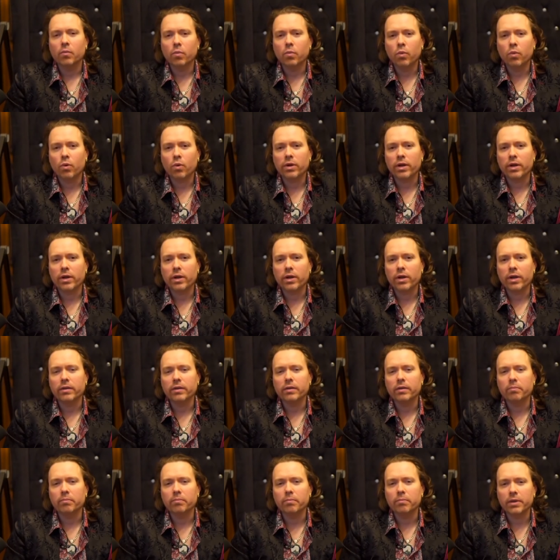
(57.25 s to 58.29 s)
warning
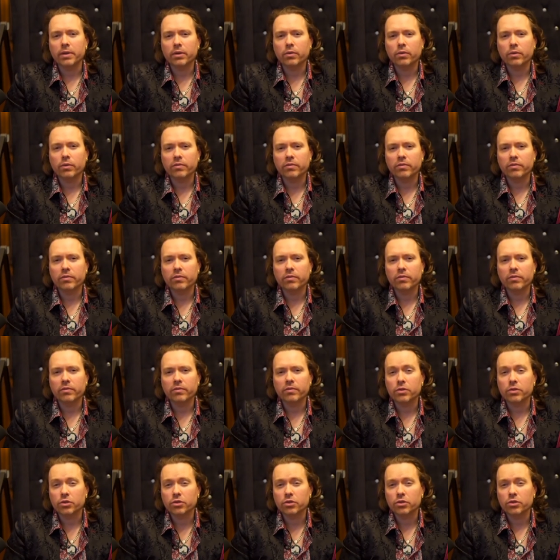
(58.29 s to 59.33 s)
that Bitcoin
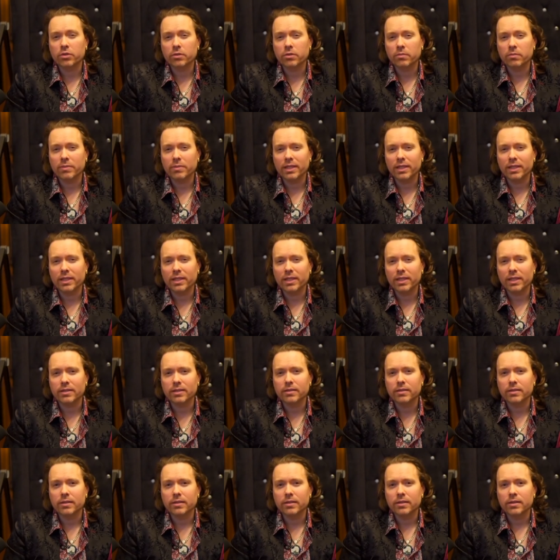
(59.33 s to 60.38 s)
futures shouldn't be
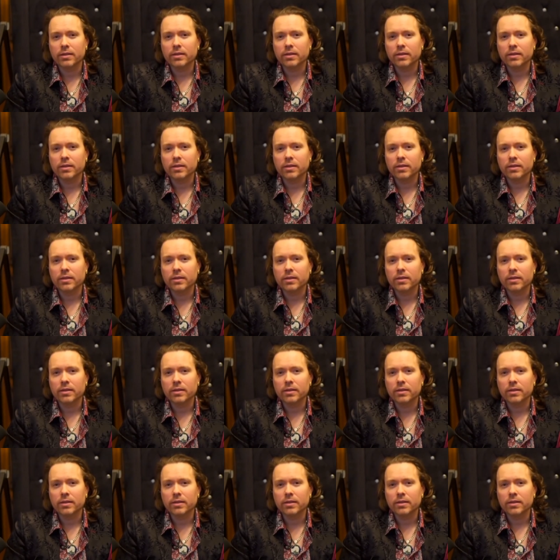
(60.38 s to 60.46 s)
listed